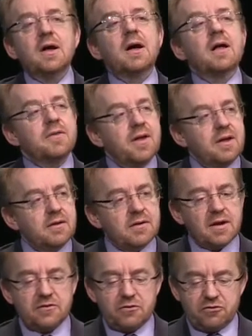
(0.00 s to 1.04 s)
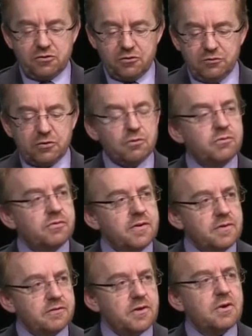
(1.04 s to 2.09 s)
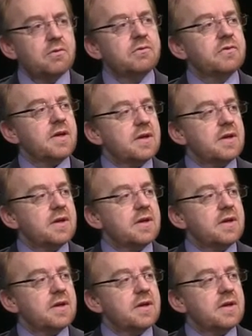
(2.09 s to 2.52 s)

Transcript: Uh, they get to choose who's in the zones,